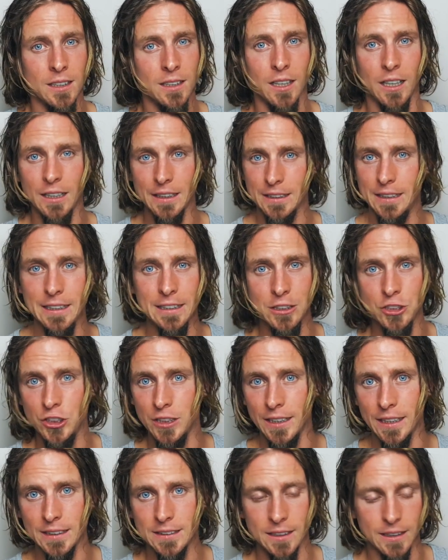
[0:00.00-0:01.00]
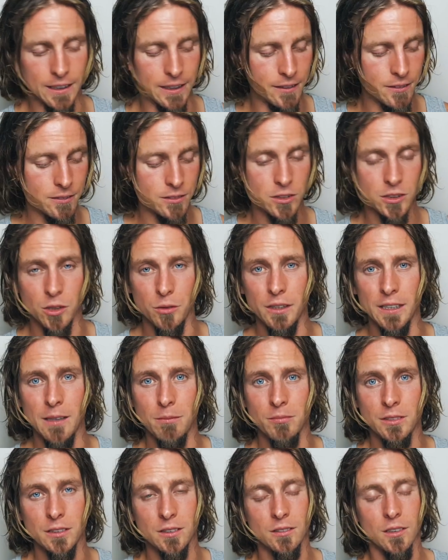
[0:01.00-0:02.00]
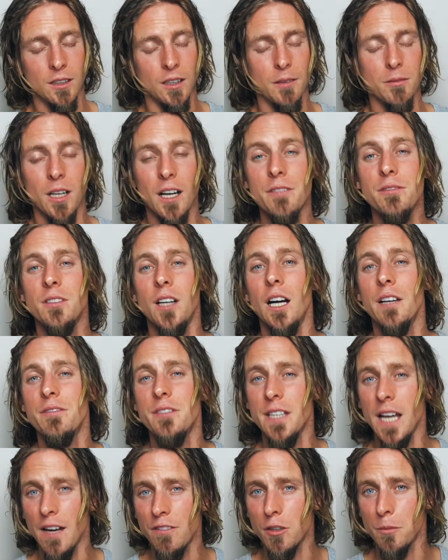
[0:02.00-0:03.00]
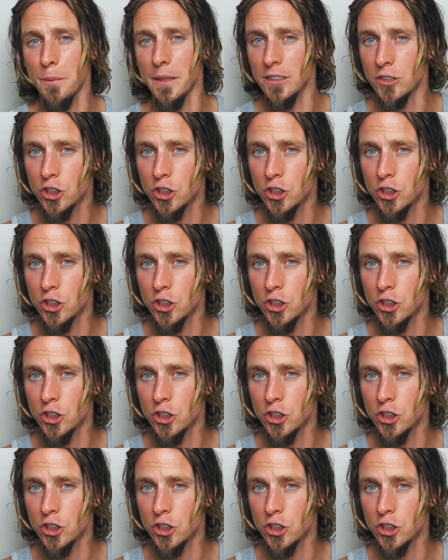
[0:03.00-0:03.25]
on a ketogenic diet. So I am. I've never been